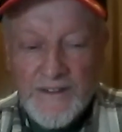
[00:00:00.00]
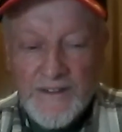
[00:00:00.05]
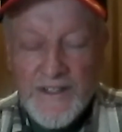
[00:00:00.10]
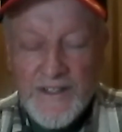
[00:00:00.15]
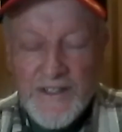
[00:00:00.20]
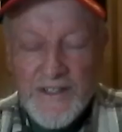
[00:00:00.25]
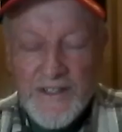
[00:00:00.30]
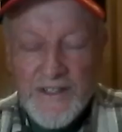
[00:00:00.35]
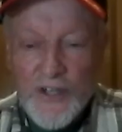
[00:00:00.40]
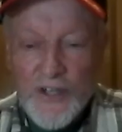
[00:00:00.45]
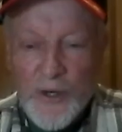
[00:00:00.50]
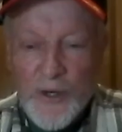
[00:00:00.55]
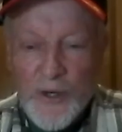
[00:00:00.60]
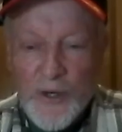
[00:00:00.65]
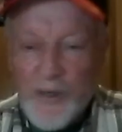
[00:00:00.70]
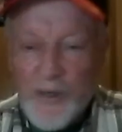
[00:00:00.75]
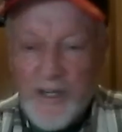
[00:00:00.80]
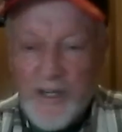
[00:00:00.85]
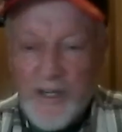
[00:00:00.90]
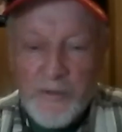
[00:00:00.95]

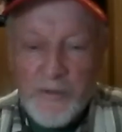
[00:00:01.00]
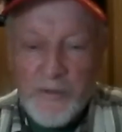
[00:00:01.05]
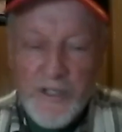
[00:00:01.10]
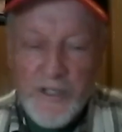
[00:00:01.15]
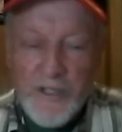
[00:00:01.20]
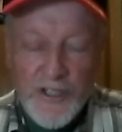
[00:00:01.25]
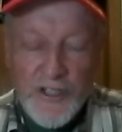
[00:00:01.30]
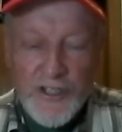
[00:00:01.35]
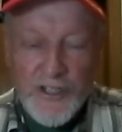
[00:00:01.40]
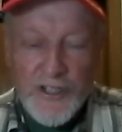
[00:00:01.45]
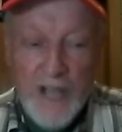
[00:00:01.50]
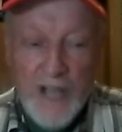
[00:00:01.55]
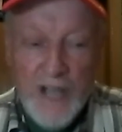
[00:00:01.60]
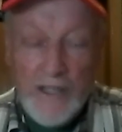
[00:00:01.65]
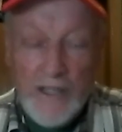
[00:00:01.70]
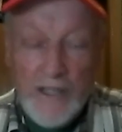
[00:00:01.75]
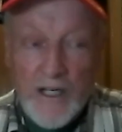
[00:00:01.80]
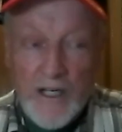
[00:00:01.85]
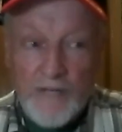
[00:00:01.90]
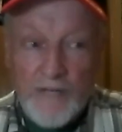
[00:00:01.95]
so uh, we just, I
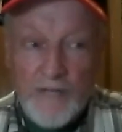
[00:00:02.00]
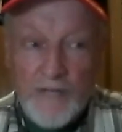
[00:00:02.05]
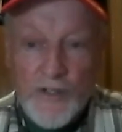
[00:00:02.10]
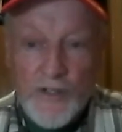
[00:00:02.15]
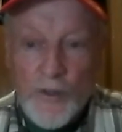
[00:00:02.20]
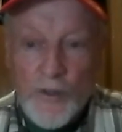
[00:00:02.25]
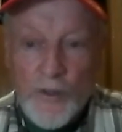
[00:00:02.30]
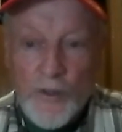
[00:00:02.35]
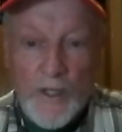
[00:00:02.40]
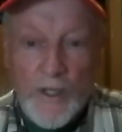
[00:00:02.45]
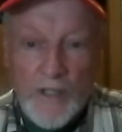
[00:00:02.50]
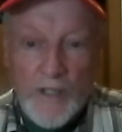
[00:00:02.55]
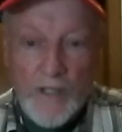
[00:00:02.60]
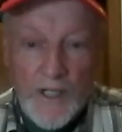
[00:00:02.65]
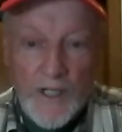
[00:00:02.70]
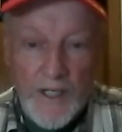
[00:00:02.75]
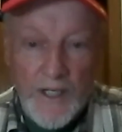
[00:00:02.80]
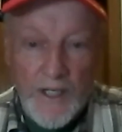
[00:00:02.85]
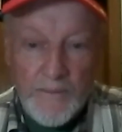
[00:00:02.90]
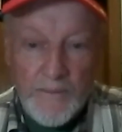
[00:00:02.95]
loved quail
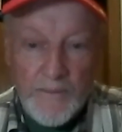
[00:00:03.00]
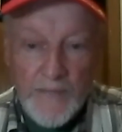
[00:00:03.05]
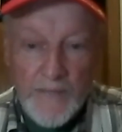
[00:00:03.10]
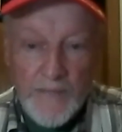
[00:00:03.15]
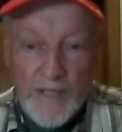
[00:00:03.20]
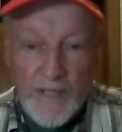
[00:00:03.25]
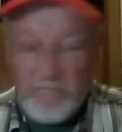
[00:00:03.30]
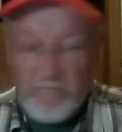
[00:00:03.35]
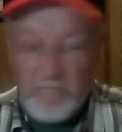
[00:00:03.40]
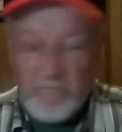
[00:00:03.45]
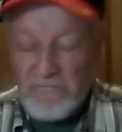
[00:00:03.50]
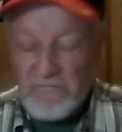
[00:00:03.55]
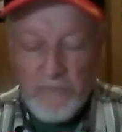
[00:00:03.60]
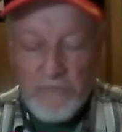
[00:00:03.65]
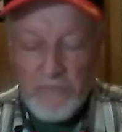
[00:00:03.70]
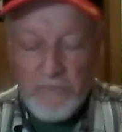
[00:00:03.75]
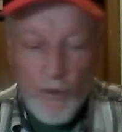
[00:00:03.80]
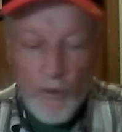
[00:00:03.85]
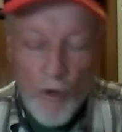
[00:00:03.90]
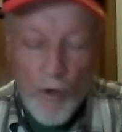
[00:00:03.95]
hunting and
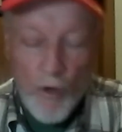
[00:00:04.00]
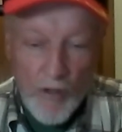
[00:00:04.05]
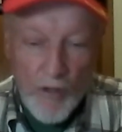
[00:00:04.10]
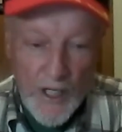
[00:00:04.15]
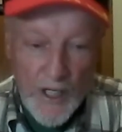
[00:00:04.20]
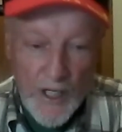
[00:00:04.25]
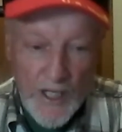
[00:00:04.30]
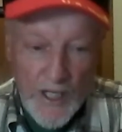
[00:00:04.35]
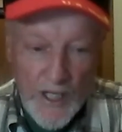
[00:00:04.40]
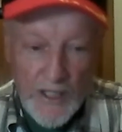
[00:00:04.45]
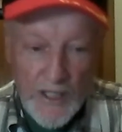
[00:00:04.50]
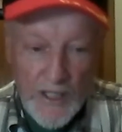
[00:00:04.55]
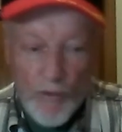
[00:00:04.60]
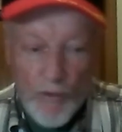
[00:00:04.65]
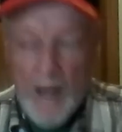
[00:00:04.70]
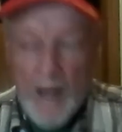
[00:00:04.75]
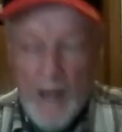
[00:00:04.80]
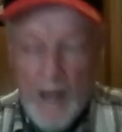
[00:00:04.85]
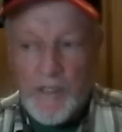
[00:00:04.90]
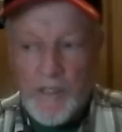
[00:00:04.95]
squirrel hunting and
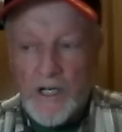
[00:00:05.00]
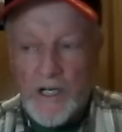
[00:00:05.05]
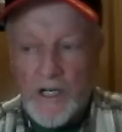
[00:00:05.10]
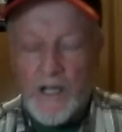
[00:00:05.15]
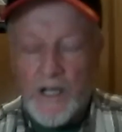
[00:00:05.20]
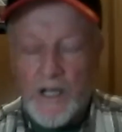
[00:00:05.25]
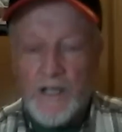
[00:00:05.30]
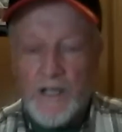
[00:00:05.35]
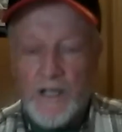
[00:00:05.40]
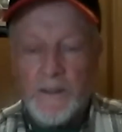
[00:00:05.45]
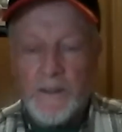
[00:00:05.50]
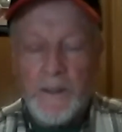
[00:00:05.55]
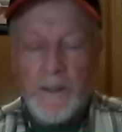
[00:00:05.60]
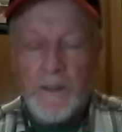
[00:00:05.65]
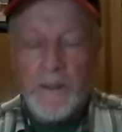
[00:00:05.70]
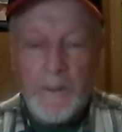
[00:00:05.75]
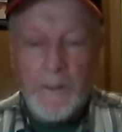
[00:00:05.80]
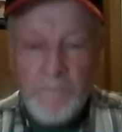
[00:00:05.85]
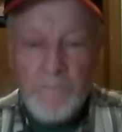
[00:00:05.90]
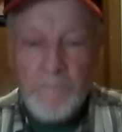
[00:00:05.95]
rabbit hunting and,
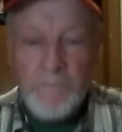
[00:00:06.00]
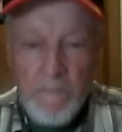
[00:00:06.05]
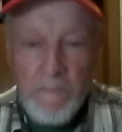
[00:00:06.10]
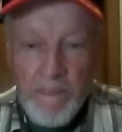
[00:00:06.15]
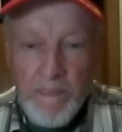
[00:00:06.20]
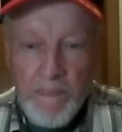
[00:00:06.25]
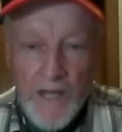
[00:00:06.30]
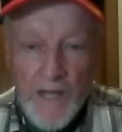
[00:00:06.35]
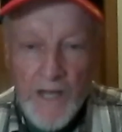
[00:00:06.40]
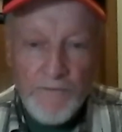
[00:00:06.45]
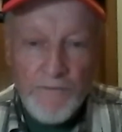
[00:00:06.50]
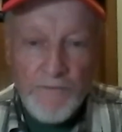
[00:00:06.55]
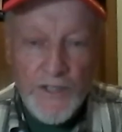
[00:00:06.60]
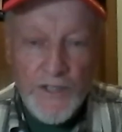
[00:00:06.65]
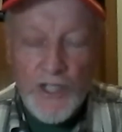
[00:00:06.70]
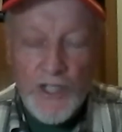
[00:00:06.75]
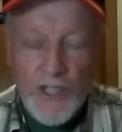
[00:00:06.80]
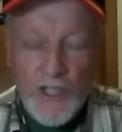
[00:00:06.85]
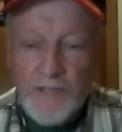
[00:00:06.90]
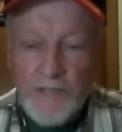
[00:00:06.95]
uh, and
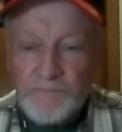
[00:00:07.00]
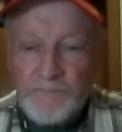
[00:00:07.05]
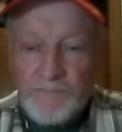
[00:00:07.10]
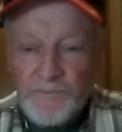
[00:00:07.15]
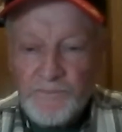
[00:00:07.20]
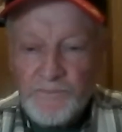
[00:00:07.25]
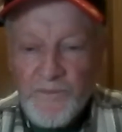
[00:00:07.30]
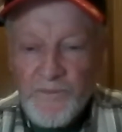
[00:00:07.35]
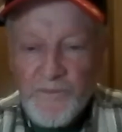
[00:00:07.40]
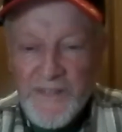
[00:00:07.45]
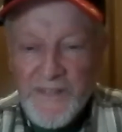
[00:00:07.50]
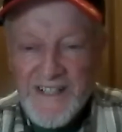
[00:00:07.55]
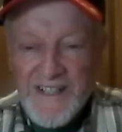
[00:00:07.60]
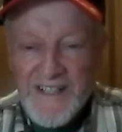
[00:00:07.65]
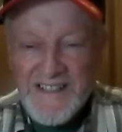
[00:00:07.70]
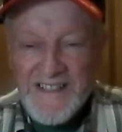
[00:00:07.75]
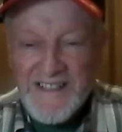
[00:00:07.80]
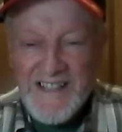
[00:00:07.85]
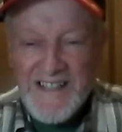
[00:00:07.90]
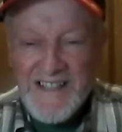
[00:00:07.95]
fishing.
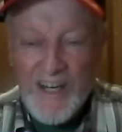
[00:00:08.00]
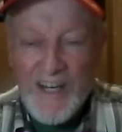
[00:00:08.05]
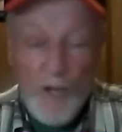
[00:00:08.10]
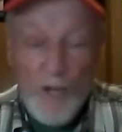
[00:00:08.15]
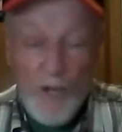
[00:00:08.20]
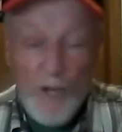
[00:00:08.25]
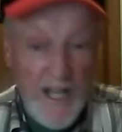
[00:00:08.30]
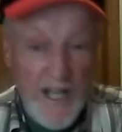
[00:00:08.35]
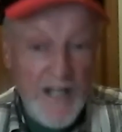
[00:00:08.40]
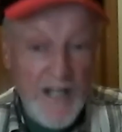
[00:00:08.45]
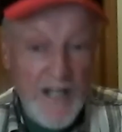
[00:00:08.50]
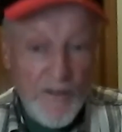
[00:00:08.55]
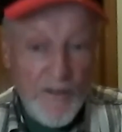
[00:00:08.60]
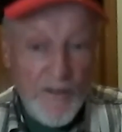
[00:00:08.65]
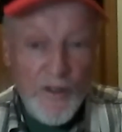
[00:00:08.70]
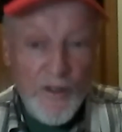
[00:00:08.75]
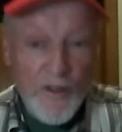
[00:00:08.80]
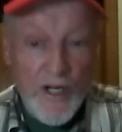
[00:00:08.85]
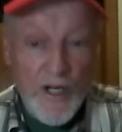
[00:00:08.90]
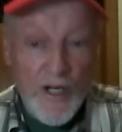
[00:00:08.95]
And we ate
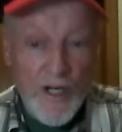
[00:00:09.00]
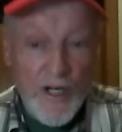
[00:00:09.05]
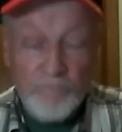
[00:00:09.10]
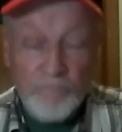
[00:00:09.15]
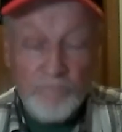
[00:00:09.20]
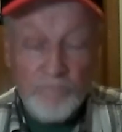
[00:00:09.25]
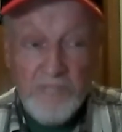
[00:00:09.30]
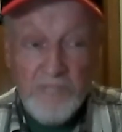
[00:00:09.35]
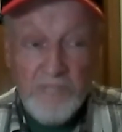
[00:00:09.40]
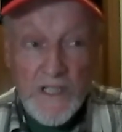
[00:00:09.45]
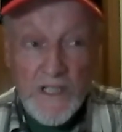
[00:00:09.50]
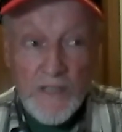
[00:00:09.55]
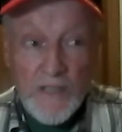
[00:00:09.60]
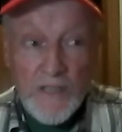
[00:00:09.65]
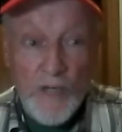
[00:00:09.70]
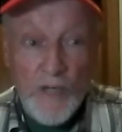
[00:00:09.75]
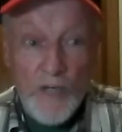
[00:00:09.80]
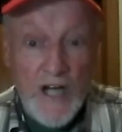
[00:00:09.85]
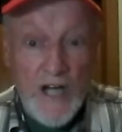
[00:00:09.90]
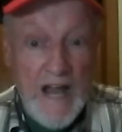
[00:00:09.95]
every, you know,
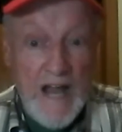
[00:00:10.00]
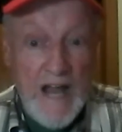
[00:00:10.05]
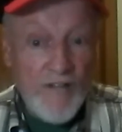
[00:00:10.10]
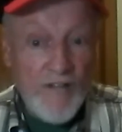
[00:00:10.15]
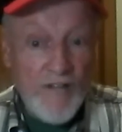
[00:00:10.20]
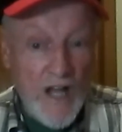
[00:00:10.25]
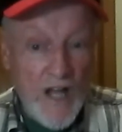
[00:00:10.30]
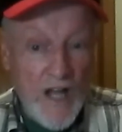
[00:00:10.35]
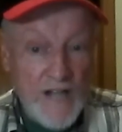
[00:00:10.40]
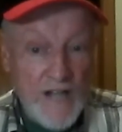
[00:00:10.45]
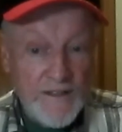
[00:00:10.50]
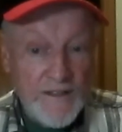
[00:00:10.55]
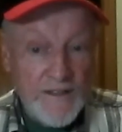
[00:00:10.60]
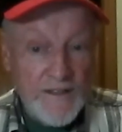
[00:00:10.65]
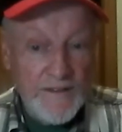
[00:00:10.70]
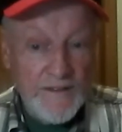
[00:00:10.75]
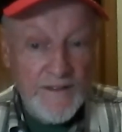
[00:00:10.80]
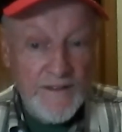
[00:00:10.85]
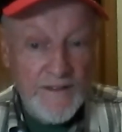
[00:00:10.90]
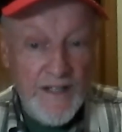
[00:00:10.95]
we didn't have a lot.
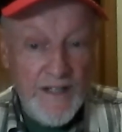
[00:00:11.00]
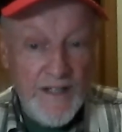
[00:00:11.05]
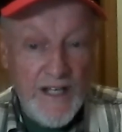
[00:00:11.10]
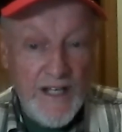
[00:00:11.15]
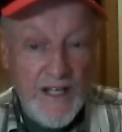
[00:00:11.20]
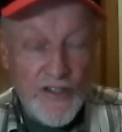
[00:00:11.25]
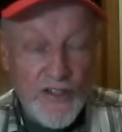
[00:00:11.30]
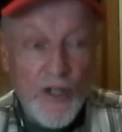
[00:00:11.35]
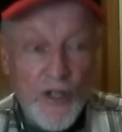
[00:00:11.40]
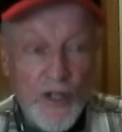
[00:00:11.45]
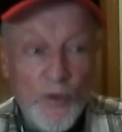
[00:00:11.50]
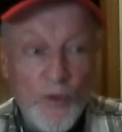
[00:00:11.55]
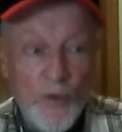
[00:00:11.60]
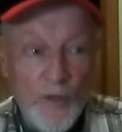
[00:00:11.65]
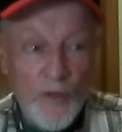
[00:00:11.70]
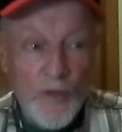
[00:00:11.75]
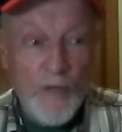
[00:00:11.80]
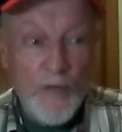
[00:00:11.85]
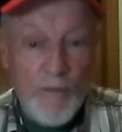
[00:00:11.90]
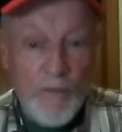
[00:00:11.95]
And so
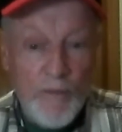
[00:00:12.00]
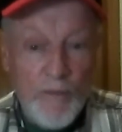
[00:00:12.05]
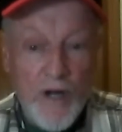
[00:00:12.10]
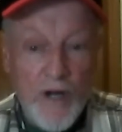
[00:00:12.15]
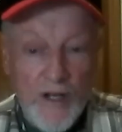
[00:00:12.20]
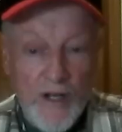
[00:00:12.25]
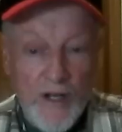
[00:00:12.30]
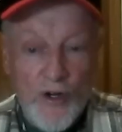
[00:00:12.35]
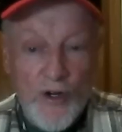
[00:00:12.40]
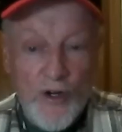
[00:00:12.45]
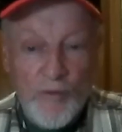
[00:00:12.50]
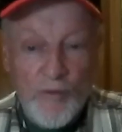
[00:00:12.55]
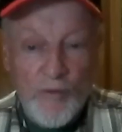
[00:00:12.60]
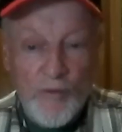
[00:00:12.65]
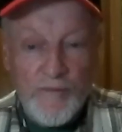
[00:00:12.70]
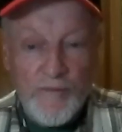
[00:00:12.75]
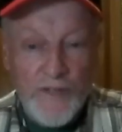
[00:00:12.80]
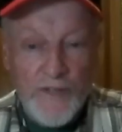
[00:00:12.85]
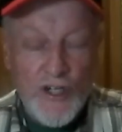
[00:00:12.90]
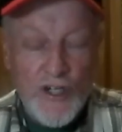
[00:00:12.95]
when we brought
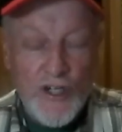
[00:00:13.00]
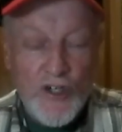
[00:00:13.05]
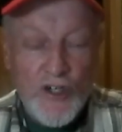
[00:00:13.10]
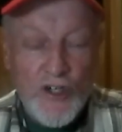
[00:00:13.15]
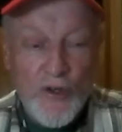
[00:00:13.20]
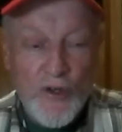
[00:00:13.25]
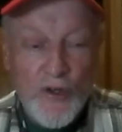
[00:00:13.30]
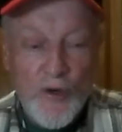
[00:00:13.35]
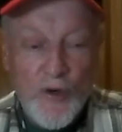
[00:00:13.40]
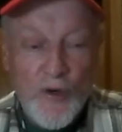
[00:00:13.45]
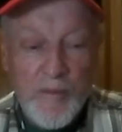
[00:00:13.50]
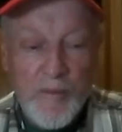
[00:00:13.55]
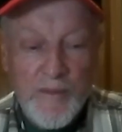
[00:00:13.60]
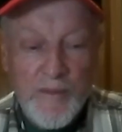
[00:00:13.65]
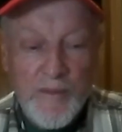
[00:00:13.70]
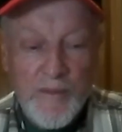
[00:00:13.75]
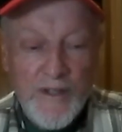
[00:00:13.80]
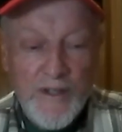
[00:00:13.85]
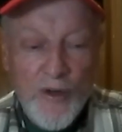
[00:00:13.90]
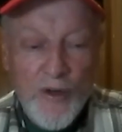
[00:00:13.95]
home fish or,
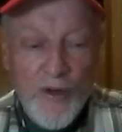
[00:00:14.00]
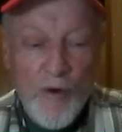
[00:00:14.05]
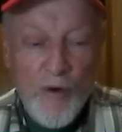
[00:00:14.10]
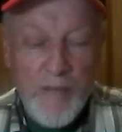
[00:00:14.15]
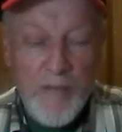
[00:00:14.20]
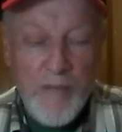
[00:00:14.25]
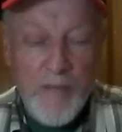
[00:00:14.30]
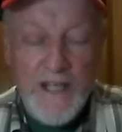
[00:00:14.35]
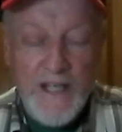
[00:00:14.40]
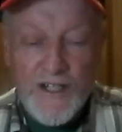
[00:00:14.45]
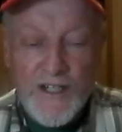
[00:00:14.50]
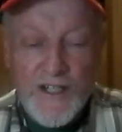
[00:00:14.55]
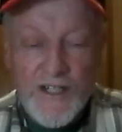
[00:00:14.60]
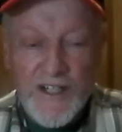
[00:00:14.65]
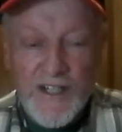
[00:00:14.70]
or meat,